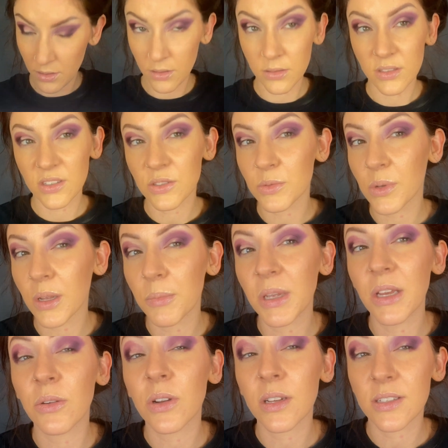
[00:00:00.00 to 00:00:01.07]
This is what I
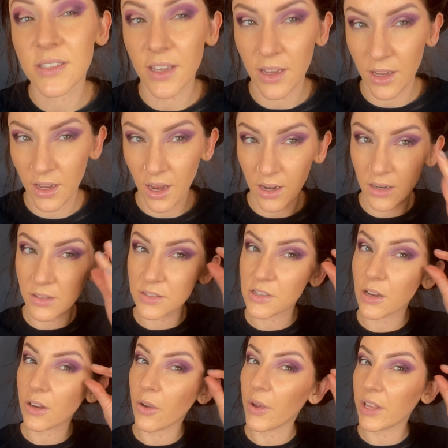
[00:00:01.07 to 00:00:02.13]
mean when I say I kind of
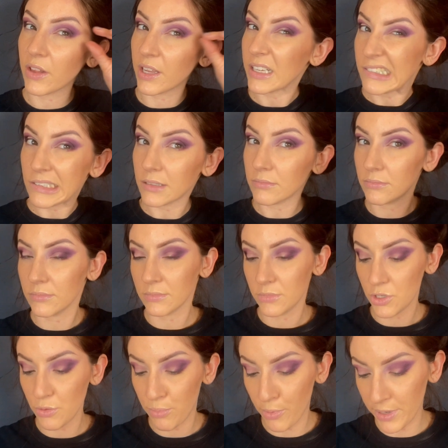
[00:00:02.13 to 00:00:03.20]
start going like
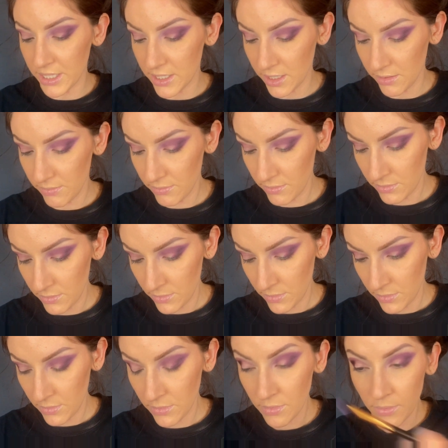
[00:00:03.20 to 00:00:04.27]
too pointy.
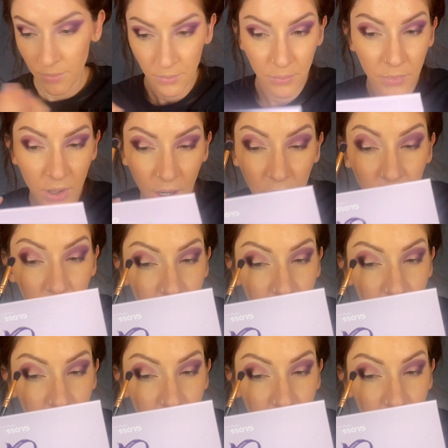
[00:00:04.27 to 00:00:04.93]
I don't know,